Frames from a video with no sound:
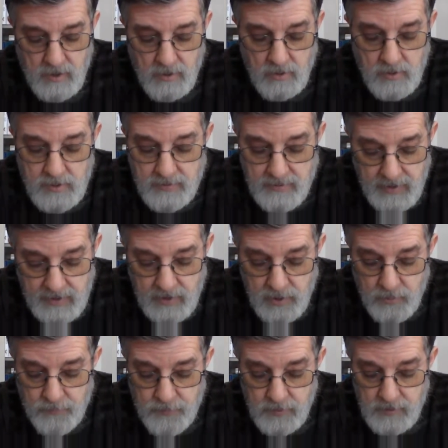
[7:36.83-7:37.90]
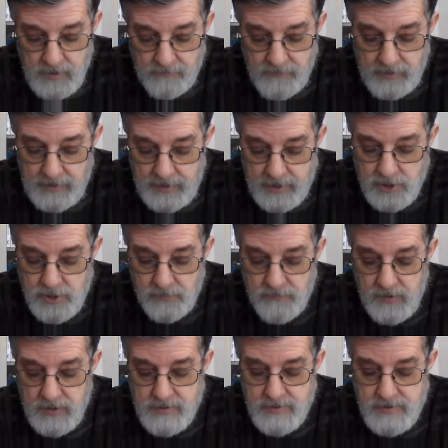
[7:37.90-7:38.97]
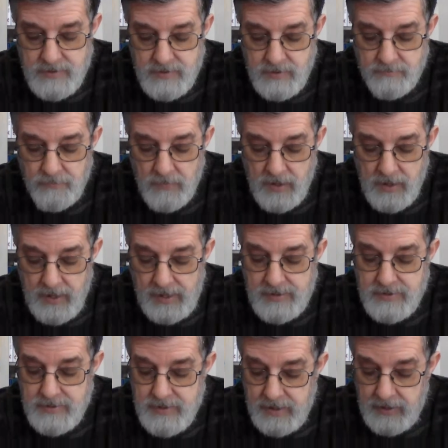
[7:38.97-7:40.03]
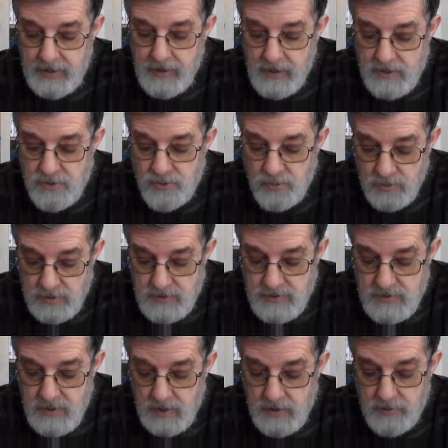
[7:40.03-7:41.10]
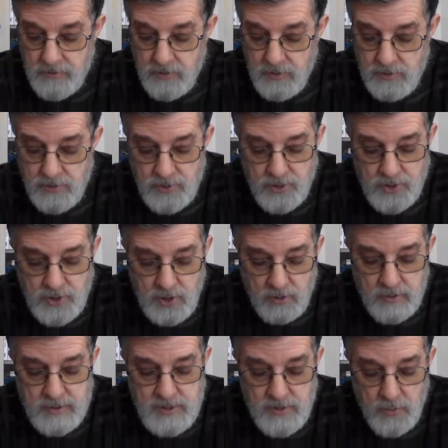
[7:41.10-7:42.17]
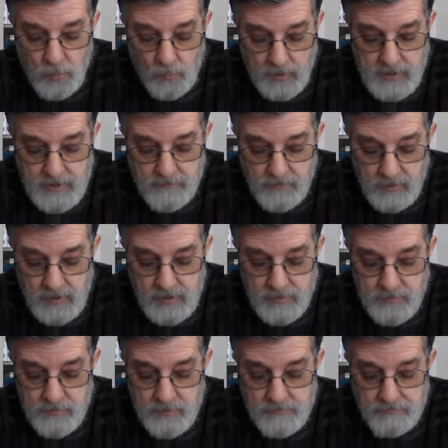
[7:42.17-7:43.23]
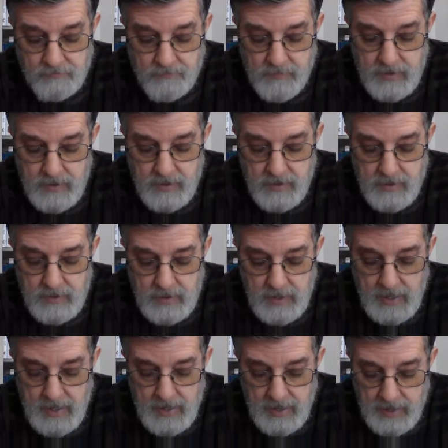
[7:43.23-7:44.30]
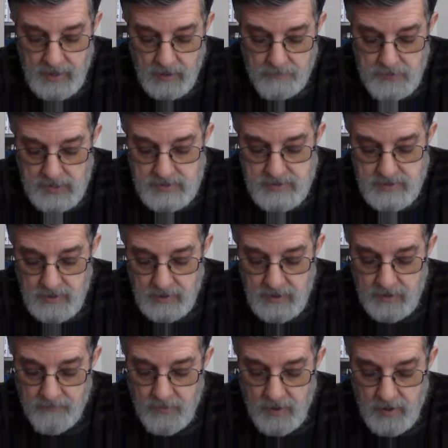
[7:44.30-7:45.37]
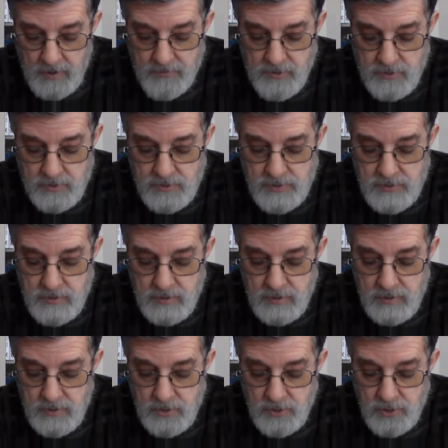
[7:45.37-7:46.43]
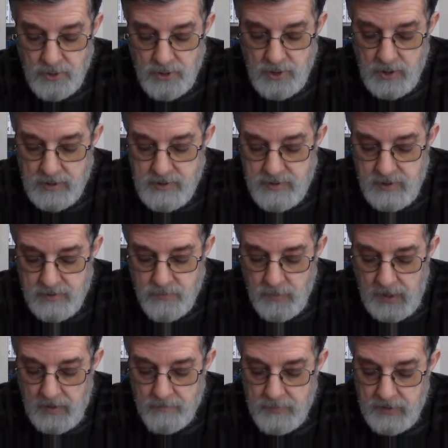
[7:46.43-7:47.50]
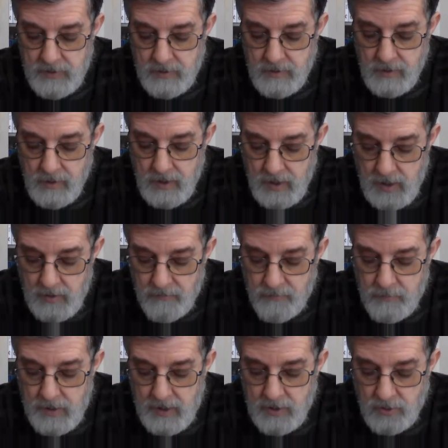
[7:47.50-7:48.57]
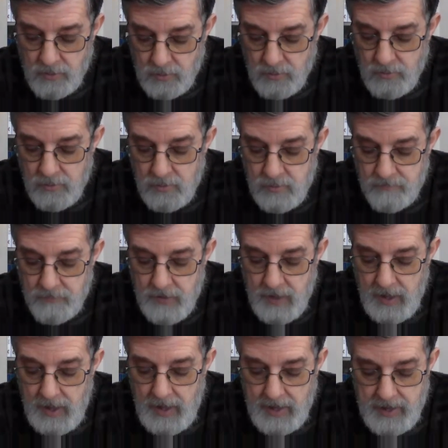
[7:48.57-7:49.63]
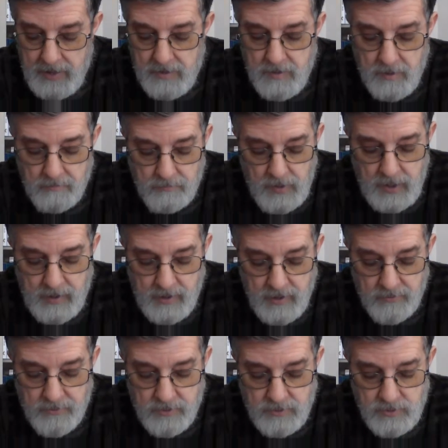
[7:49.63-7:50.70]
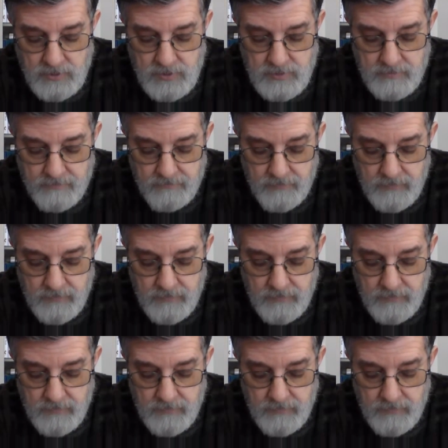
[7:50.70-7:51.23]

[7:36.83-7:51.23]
Lord, thank you for loving each of us and sending us your Son to show us the way of love. Help us to love others just as we have been loved by you and by others.